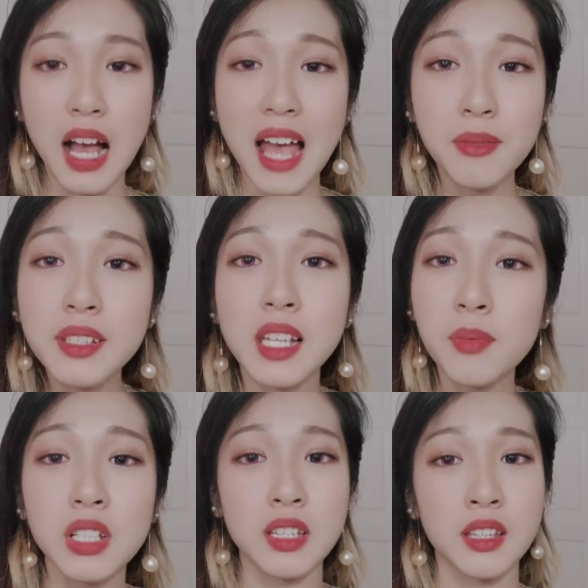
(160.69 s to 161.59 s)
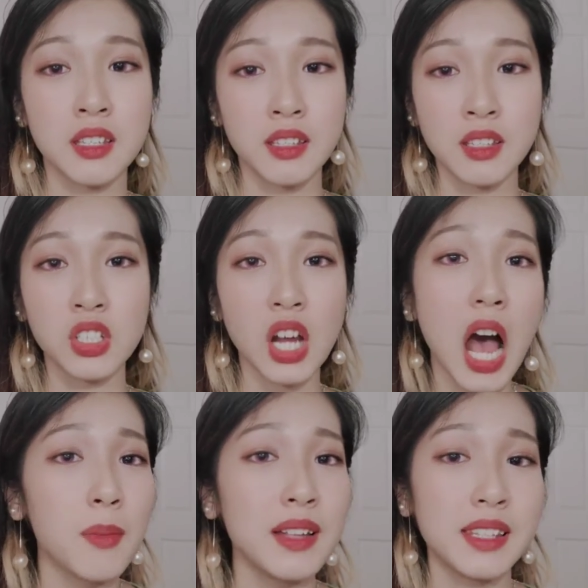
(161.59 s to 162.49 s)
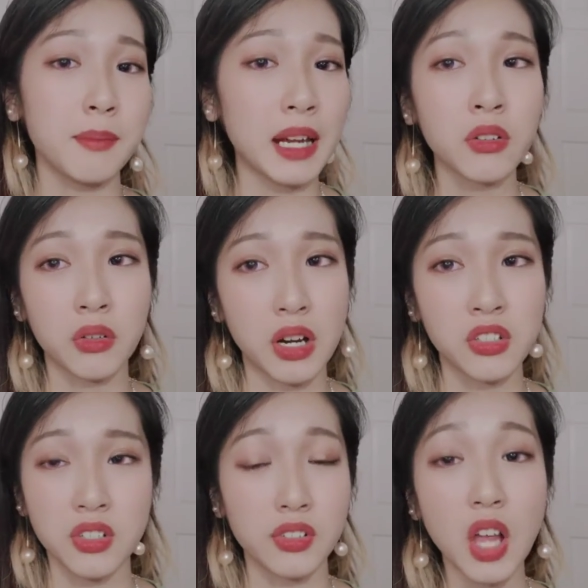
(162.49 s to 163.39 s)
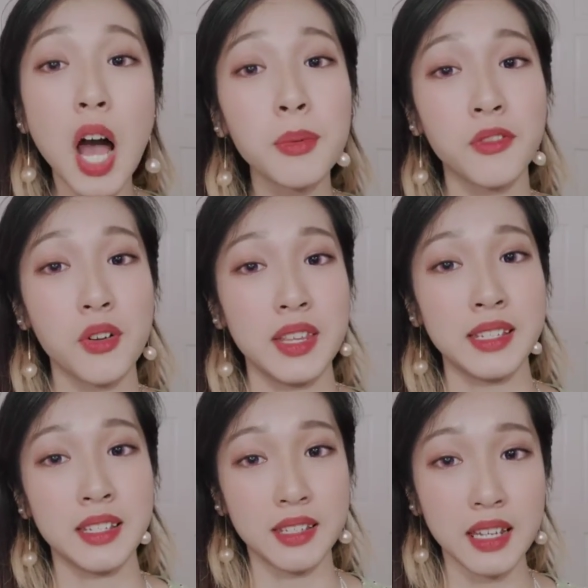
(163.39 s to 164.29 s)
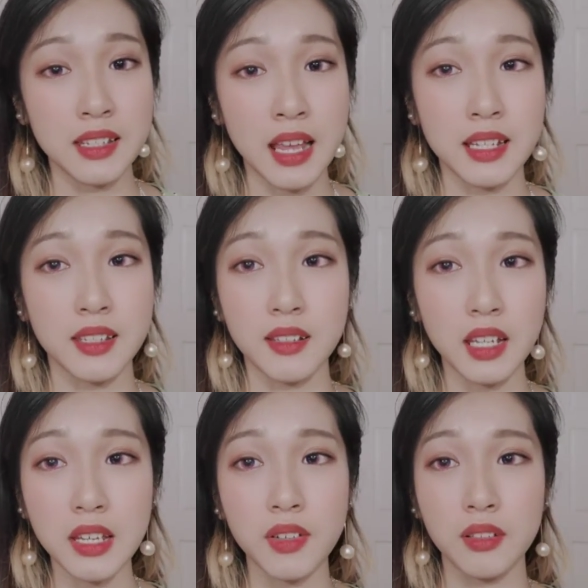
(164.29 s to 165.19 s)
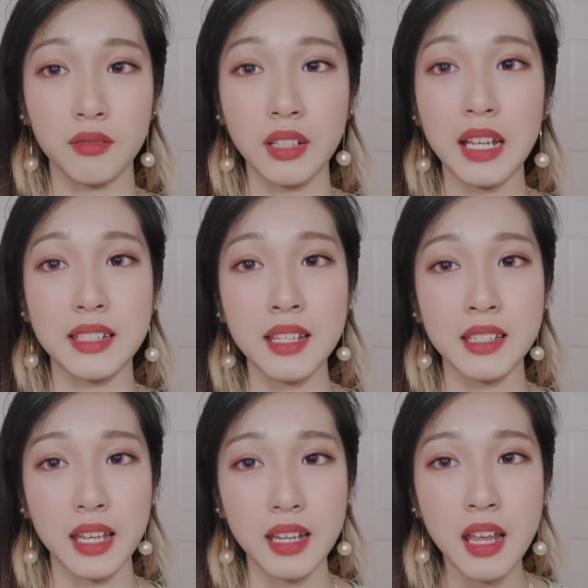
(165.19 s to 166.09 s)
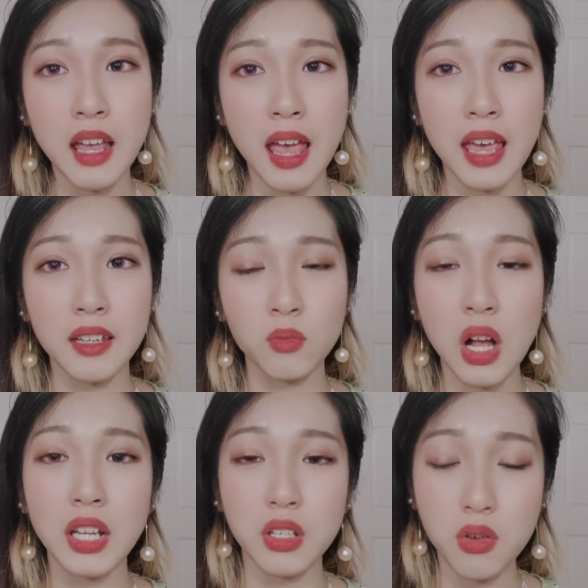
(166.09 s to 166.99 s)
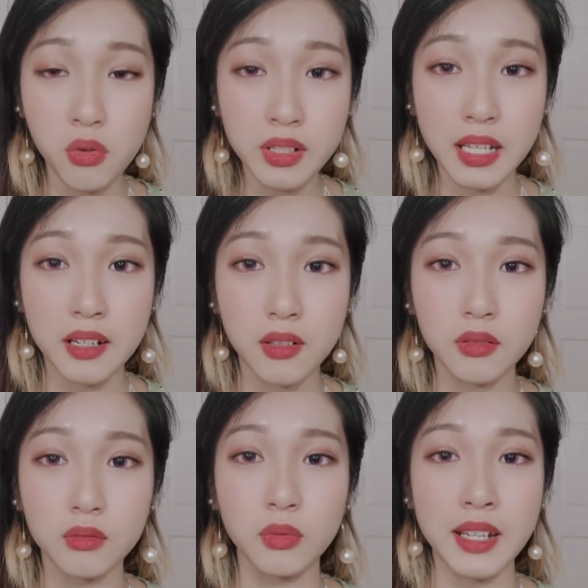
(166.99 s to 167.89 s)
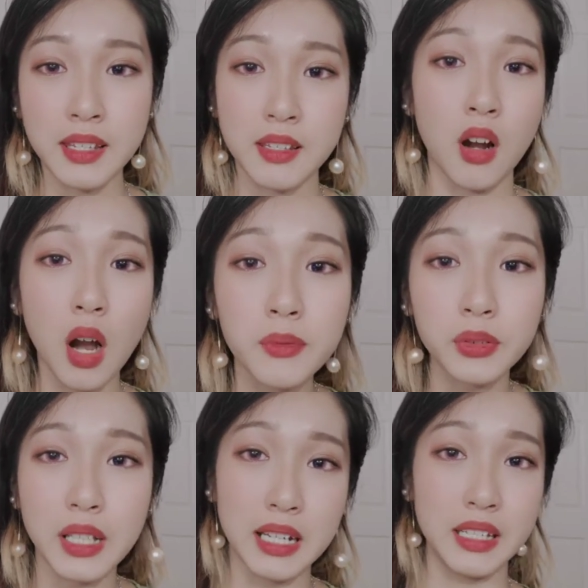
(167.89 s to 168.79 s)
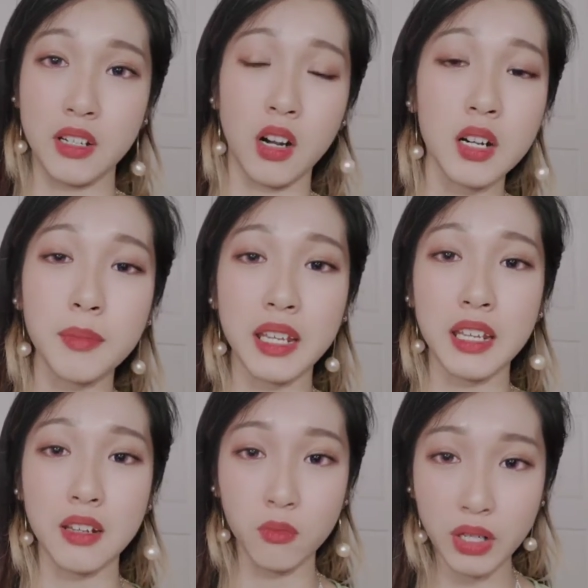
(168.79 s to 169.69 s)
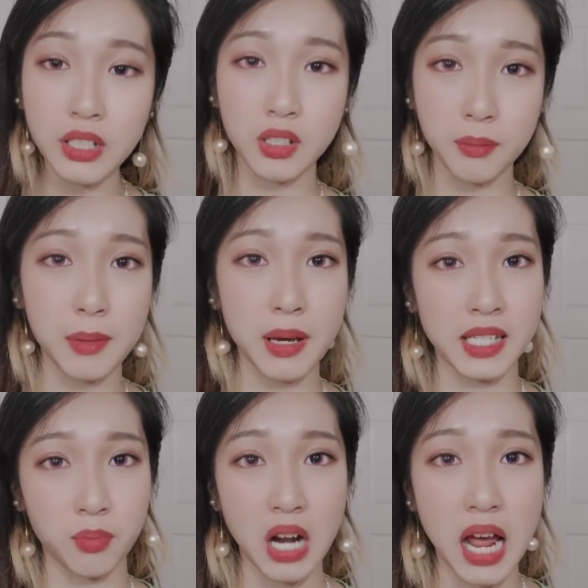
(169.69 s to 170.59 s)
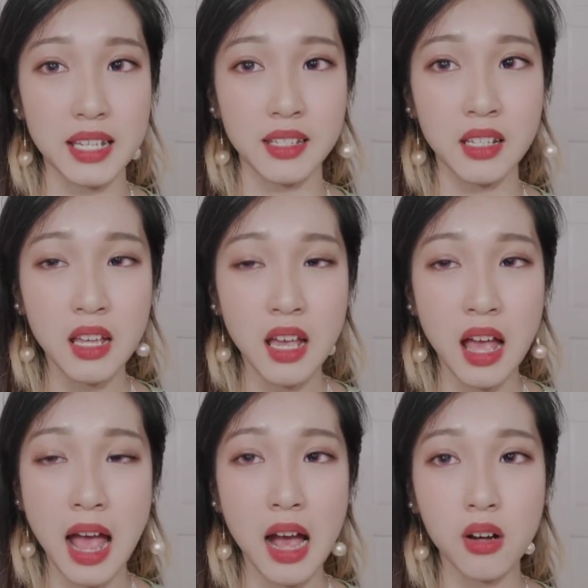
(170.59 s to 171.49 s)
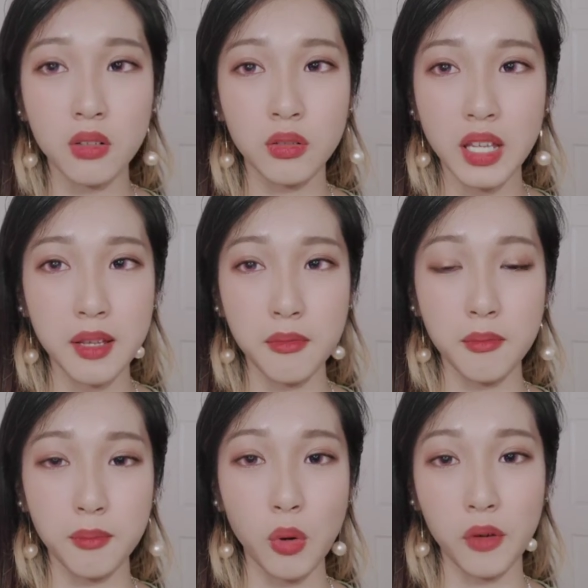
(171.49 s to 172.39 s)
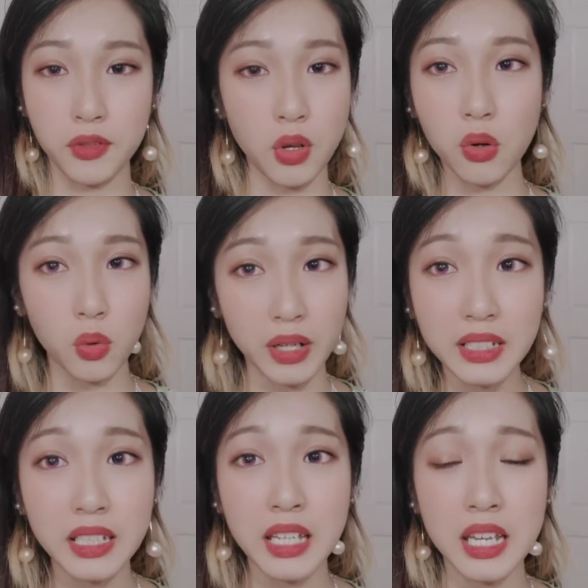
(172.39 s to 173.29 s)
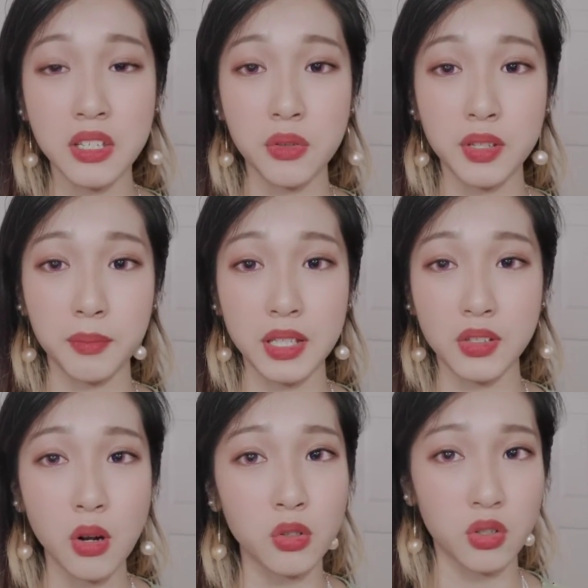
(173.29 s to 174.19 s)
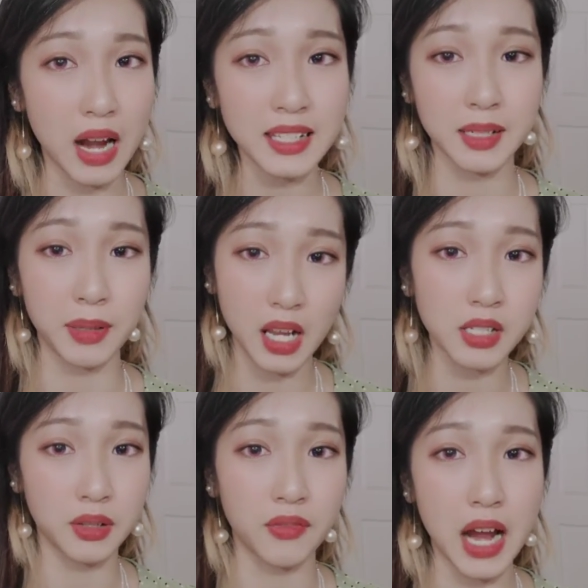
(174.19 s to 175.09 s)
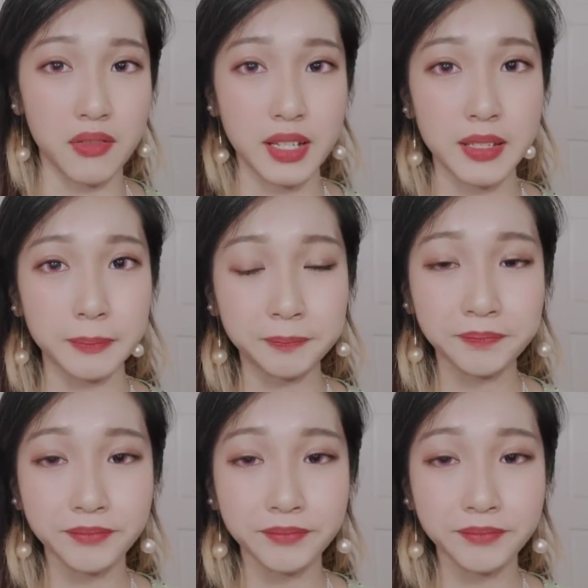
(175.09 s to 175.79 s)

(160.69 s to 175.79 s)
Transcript: I've been subject to such comments and microaggressions long before this disease has even existed. And while I knew it was like racist and harmful and it did hurt me it really took me by surprise how it morphed so quickly into something so drastic because of the virus